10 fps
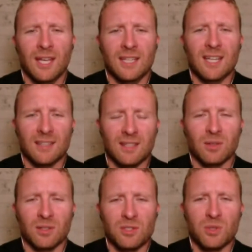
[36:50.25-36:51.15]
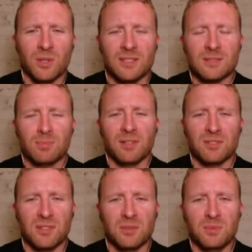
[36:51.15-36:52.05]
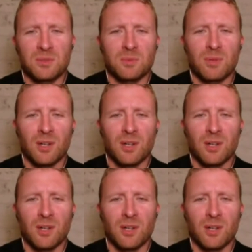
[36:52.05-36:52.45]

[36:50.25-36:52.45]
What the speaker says: and yet they were enjoying the splendors of the amusement